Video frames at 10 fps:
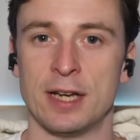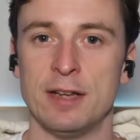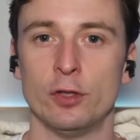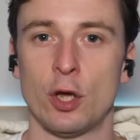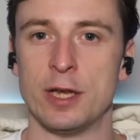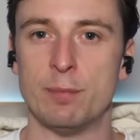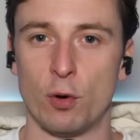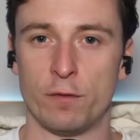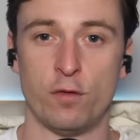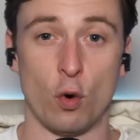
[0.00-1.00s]
And even though he
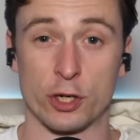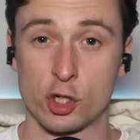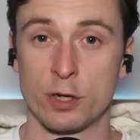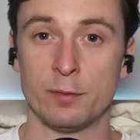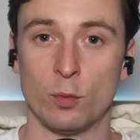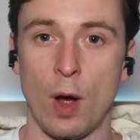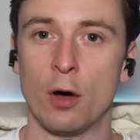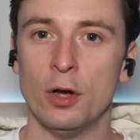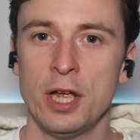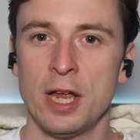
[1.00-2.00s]
fought extremely
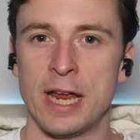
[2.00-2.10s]
well,